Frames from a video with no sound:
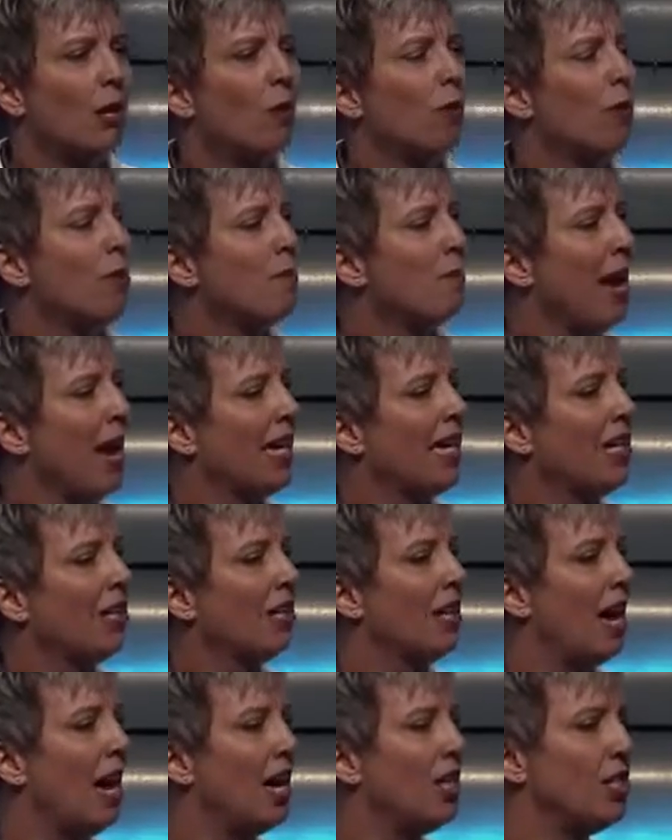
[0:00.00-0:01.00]
With
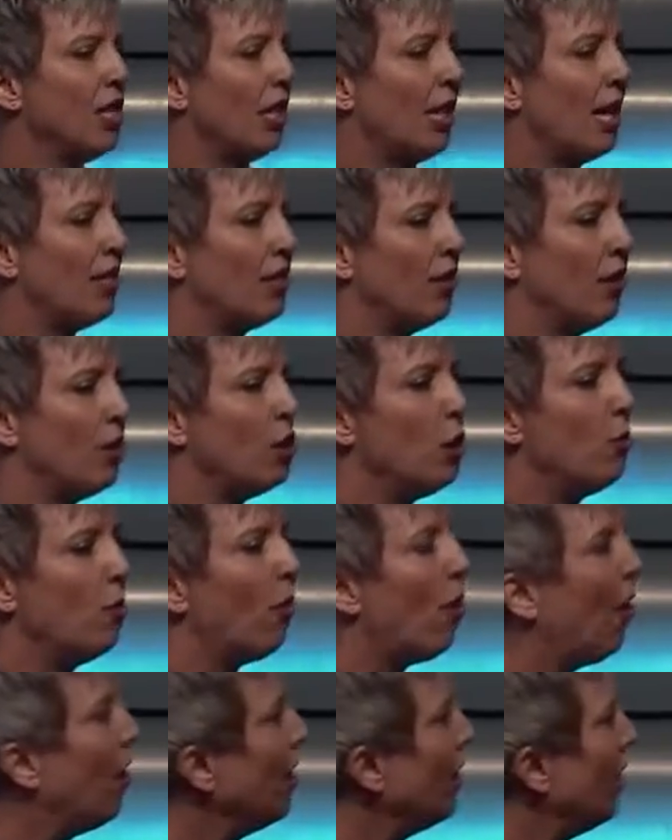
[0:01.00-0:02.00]
Maculogic as our new
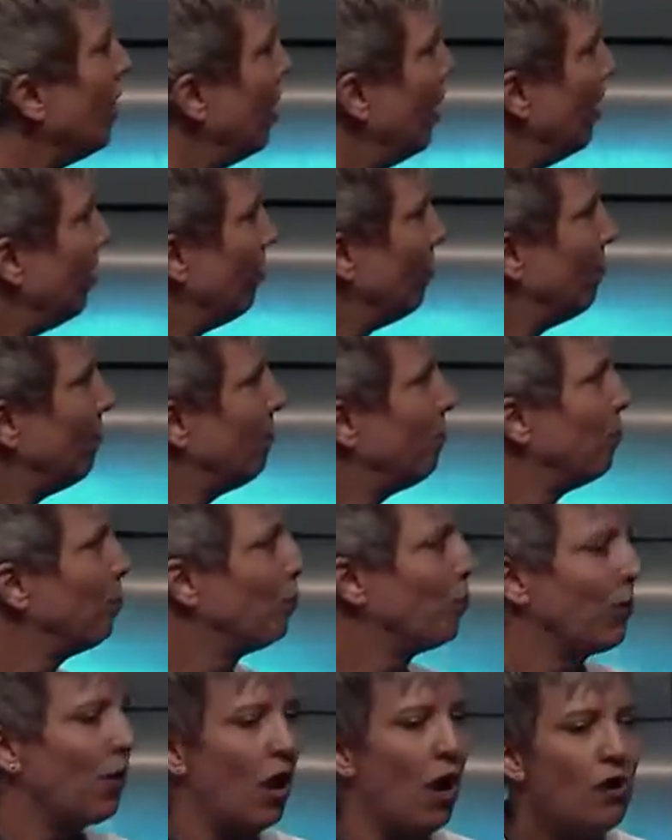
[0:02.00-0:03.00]
partner,
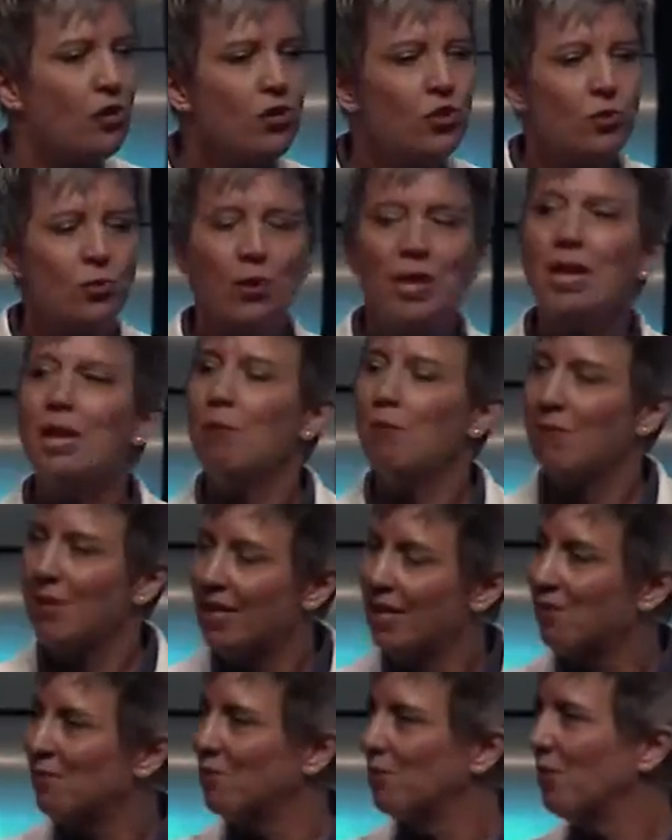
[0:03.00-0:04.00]
our dream
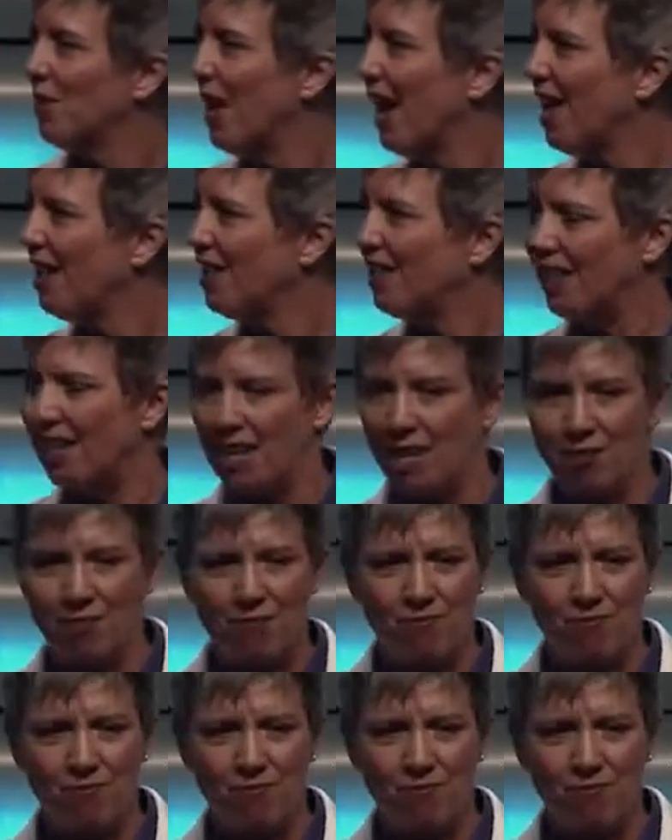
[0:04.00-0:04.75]
becomes a reality.